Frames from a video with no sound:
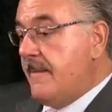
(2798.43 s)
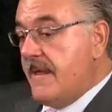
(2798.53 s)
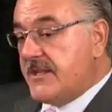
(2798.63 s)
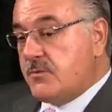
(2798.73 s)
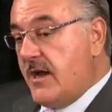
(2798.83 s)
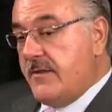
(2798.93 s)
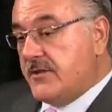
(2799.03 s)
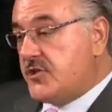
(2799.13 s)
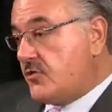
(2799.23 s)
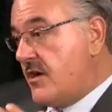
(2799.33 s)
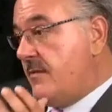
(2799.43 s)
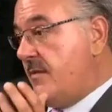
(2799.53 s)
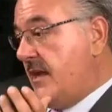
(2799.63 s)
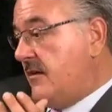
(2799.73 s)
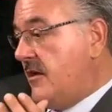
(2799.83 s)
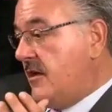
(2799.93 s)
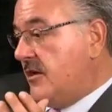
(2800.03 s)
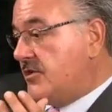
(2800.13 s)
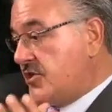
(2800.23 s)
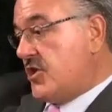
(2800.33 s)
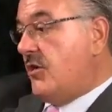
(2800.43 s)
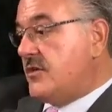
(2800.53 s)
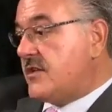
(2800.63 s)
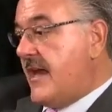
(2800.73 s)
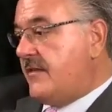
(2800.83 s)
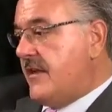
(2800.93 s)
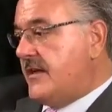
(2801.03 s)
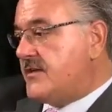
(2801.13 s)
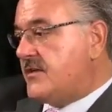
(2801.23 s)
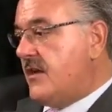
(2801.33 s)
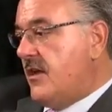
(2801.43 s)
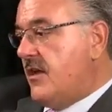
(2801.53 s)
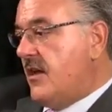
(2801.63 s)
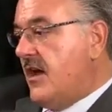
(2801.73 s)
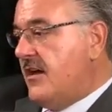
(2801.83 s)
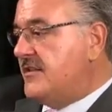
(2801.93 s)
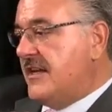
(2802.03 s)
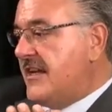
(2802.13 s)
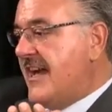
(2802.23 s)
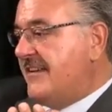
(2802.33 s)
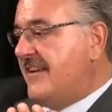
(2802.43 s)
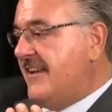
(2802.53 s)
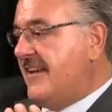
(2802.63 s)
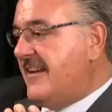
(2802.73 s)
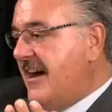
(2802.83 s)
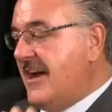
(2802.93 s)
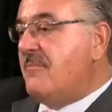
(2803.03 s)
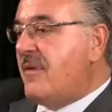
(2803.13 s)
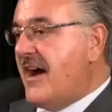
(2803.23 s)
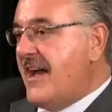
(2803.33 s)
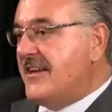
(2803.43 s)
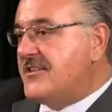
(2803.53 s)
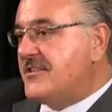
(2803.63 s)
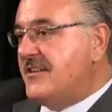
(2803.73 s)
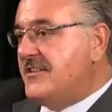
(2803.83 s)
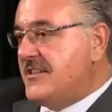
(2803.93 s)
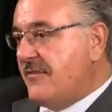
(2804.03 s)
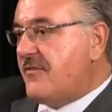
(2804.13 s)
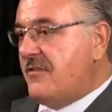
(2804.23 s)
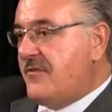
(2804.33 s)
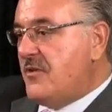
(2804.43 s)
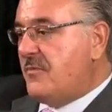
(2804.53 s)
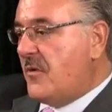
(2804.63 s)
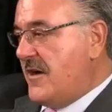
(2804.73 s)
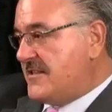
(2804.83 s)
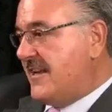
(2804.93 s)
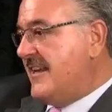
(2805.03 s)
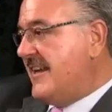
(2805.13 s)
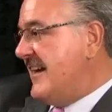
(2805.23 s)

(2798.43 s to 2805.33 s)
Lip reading: And that's why they're streaming to shows like this to get unbiased, different viewpoints.